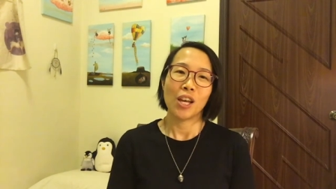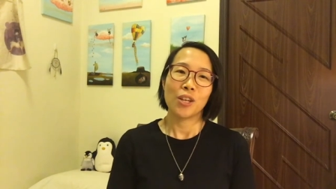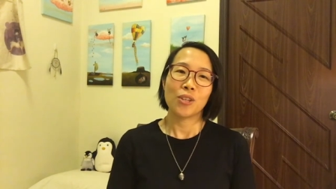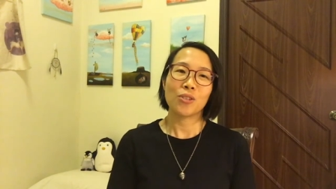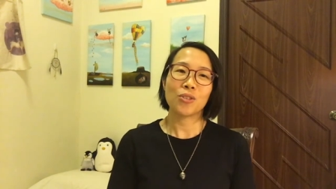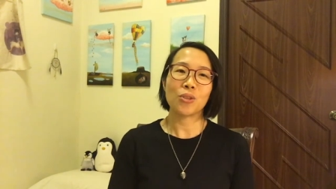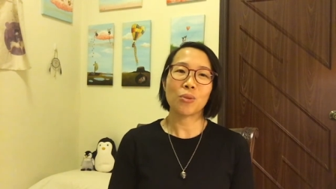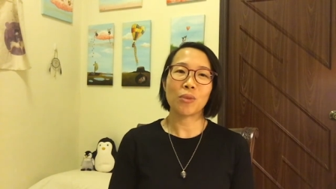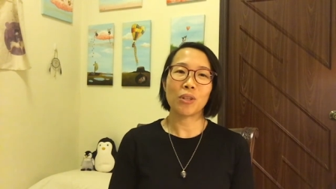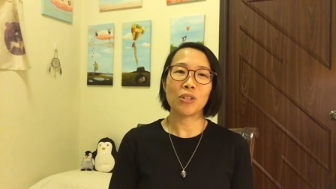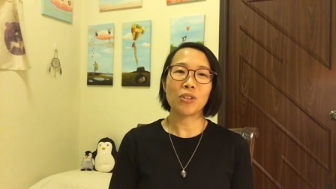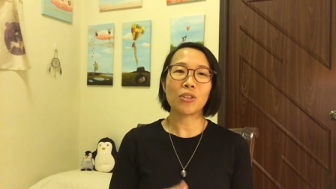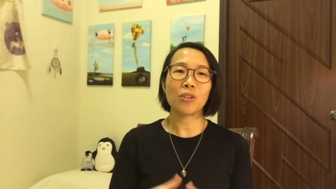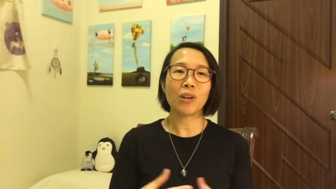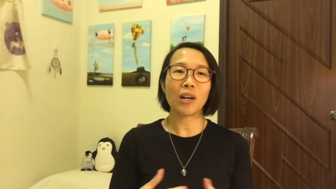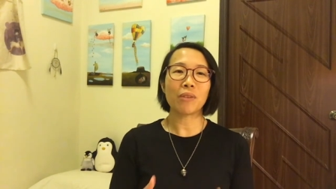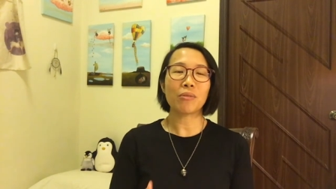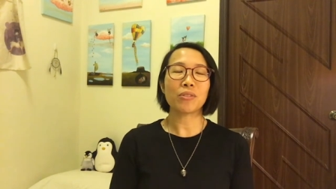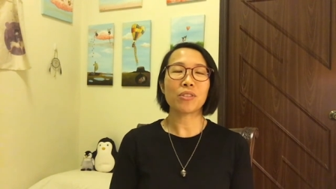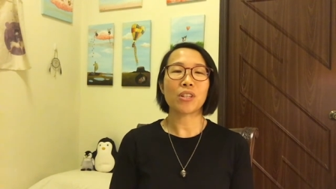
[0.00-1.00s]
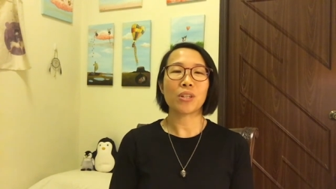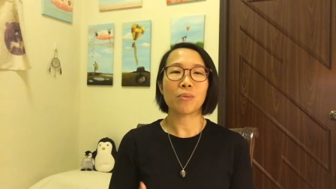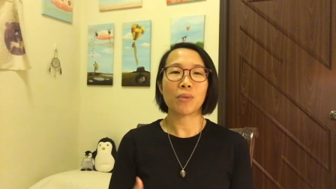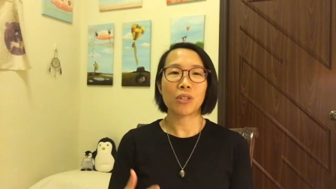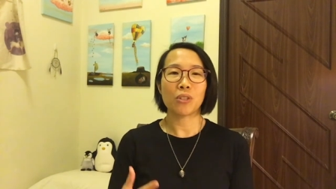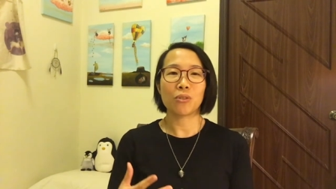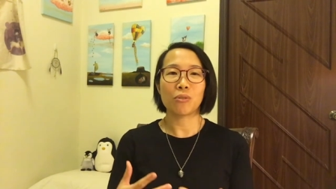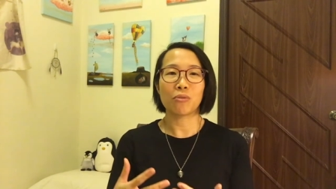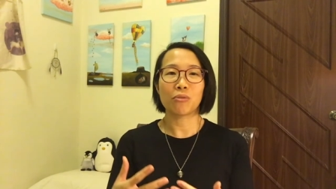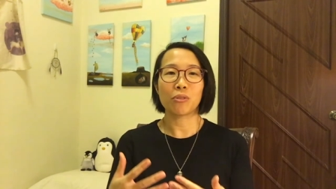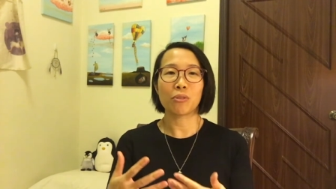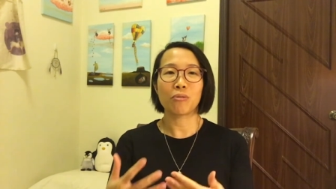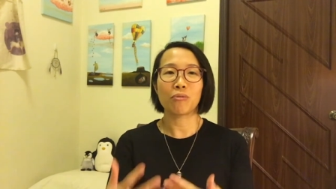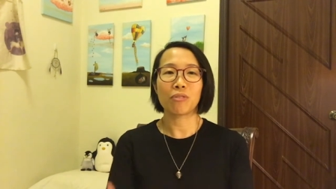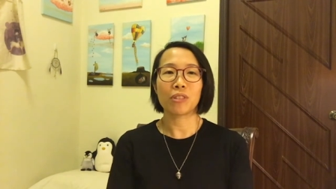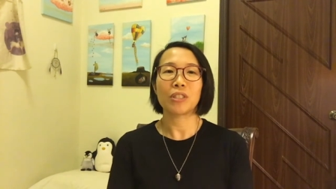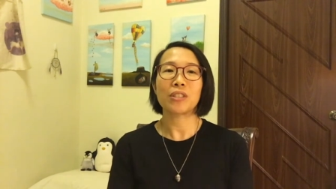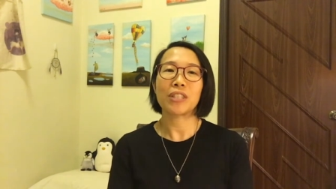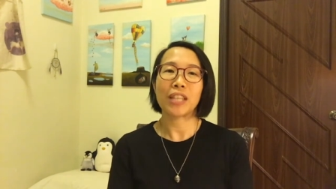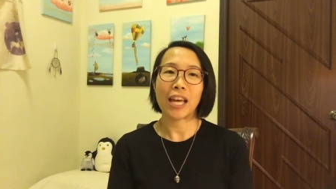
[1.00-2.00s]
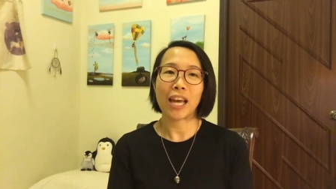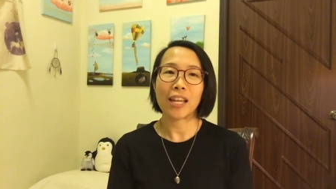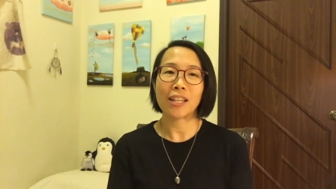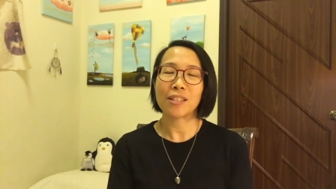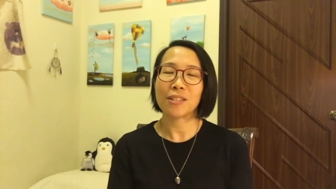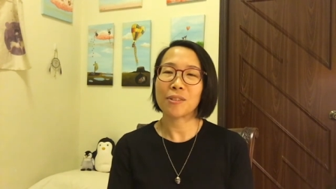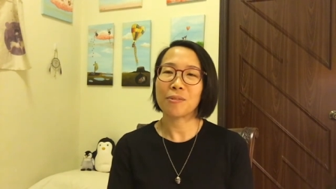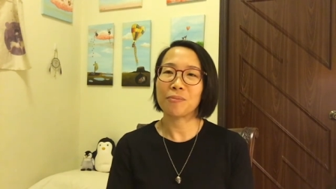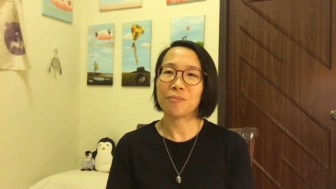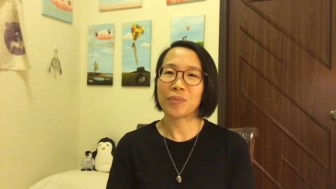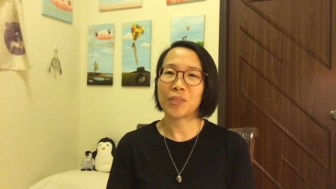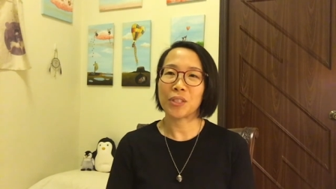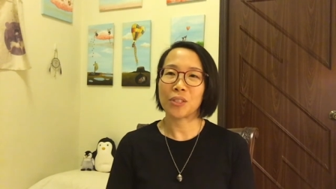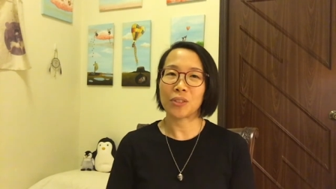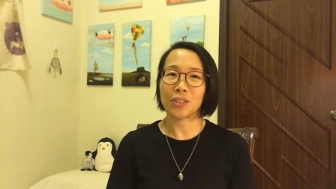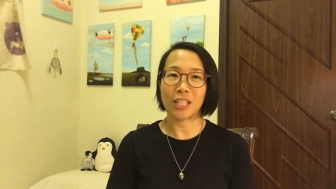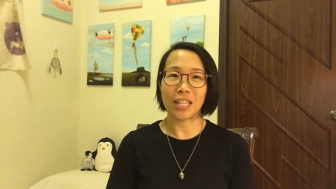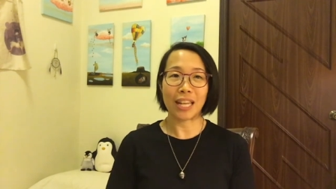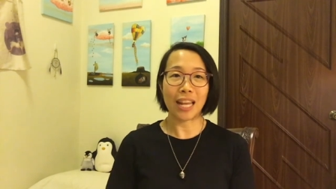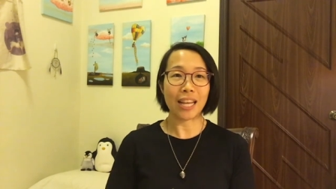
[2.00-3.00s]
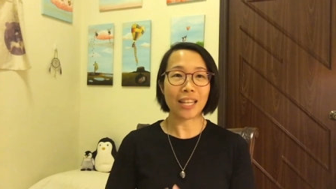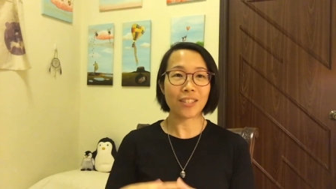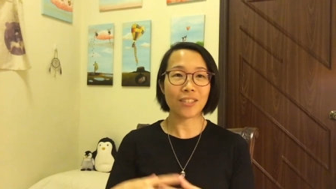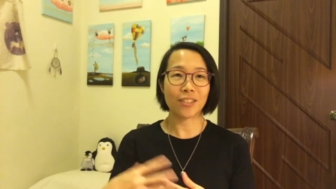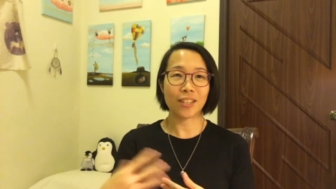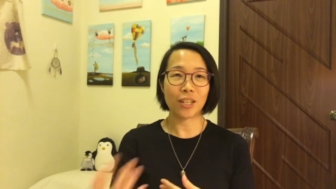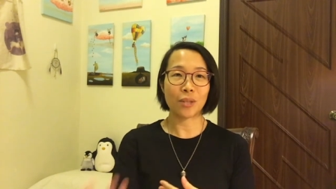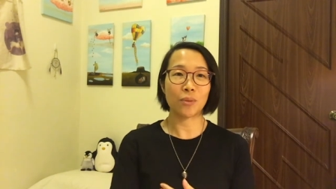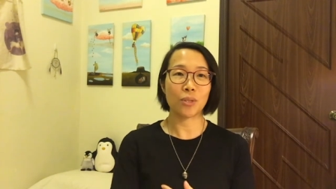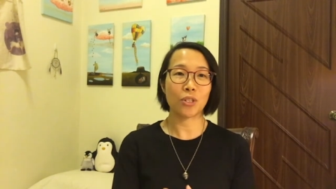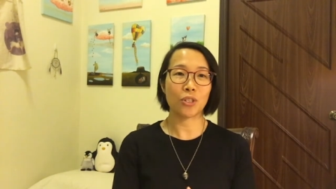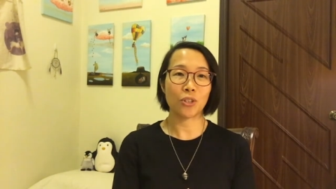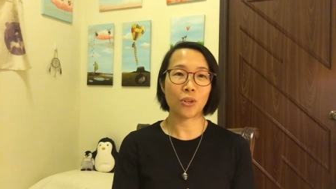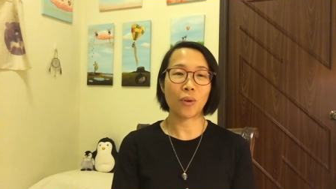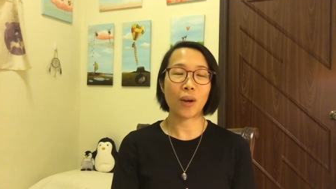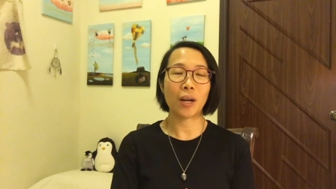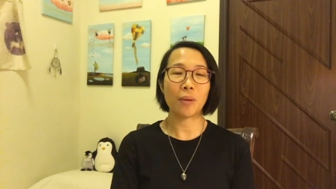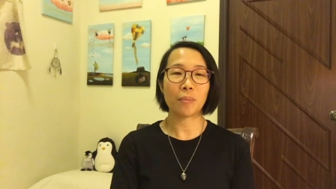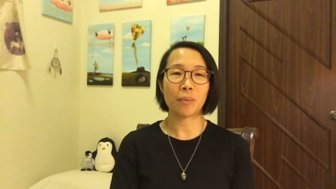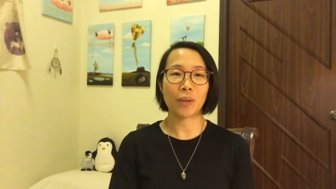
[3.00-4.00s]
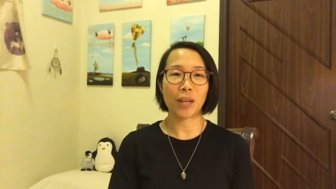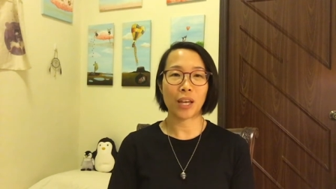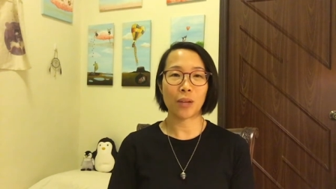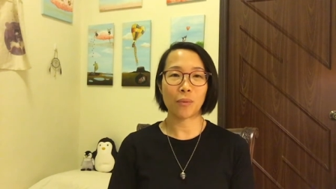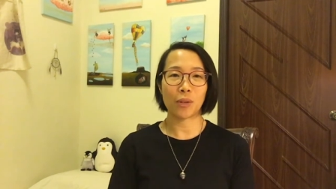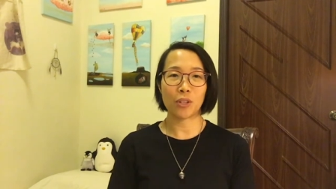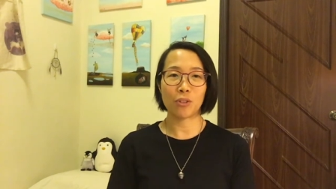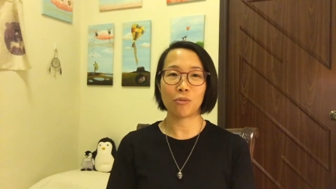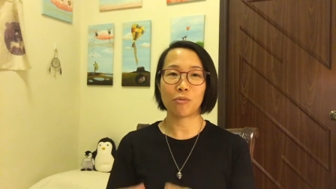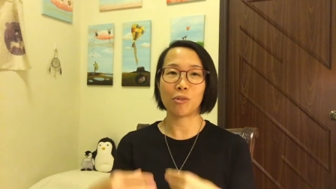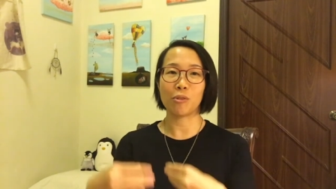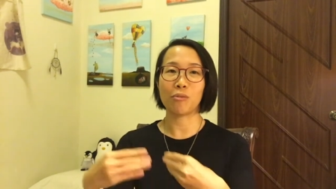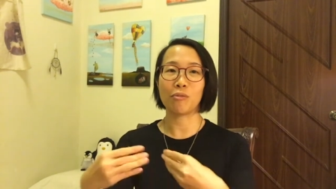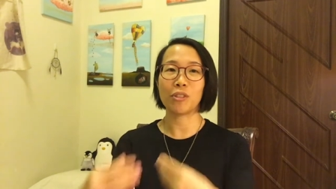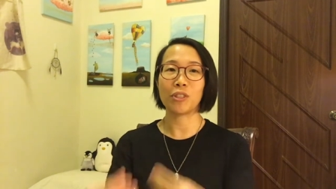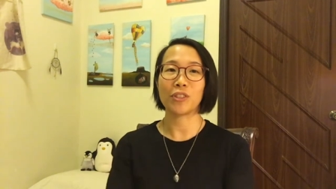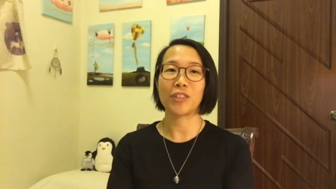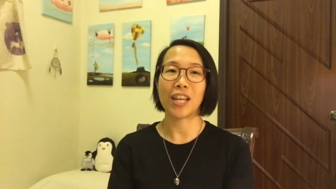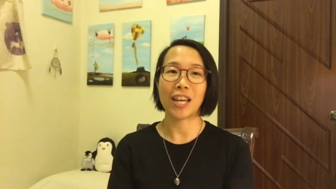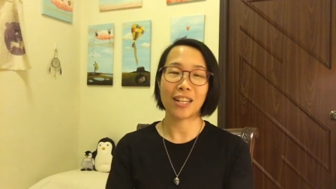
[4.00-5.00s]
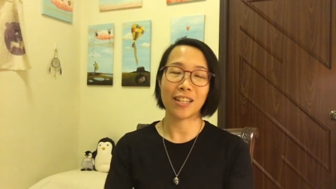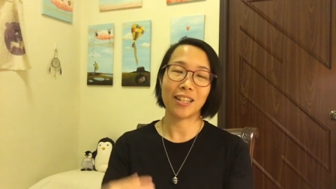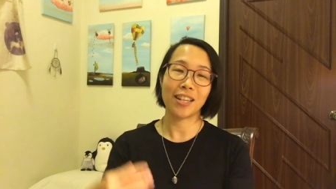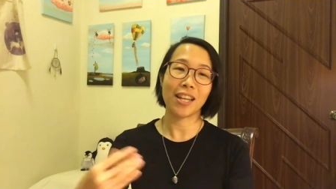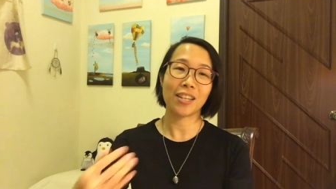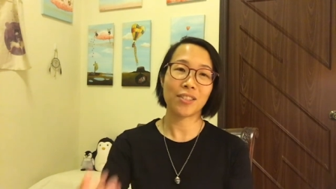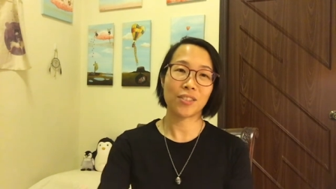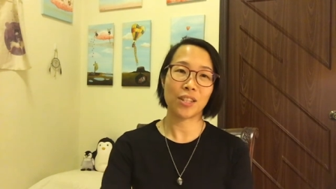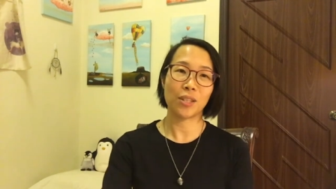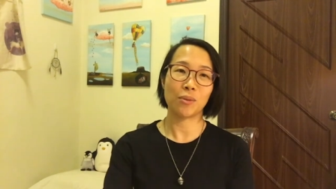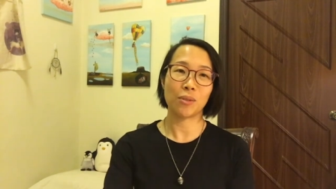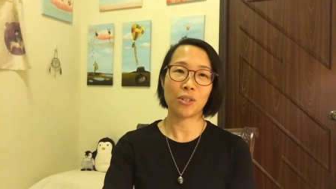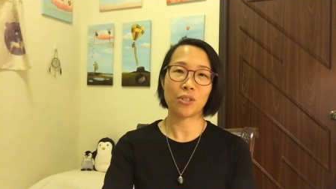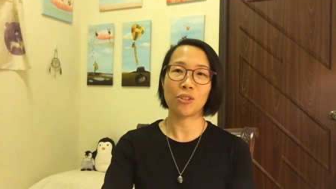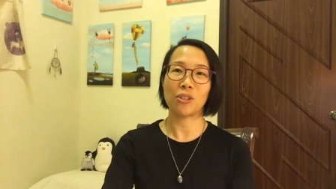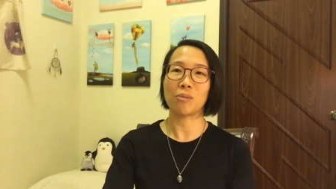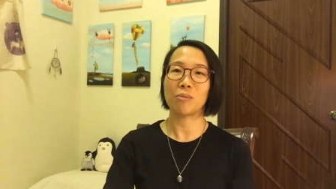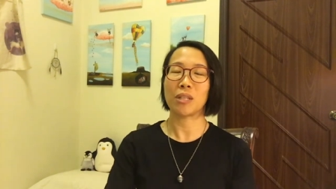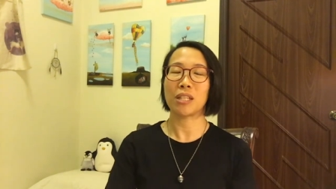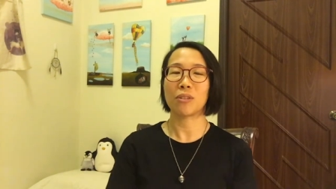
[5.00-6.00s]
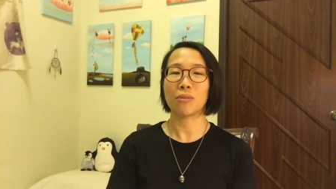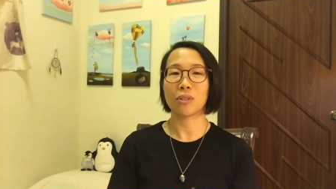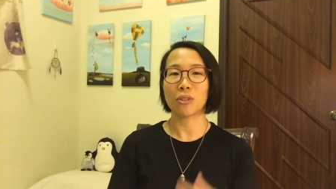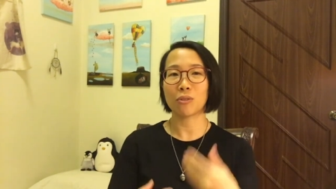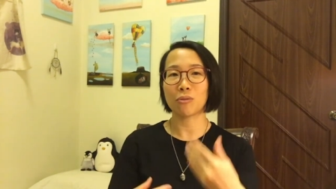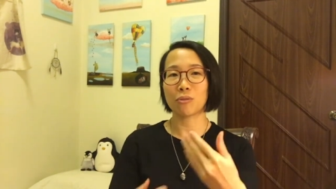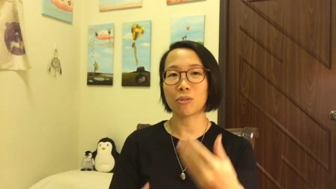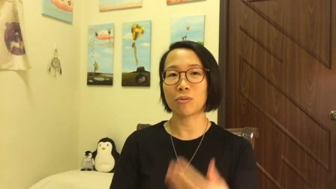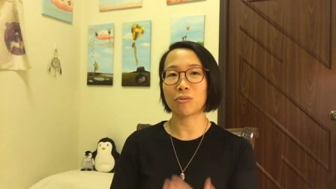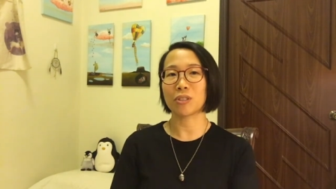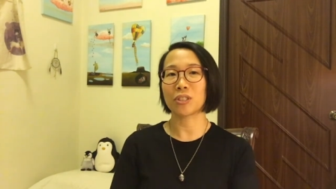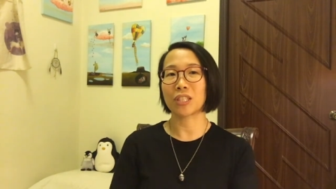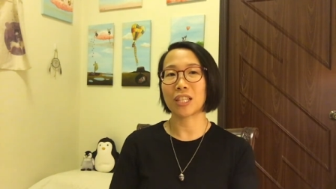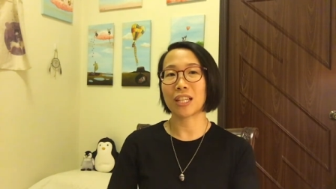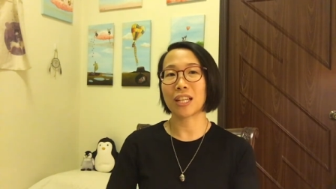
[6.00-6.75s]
so when you go after and when you fulfill that you know the next thing would show up and when you fulfill that the next thing would show up and then when you fulfill that,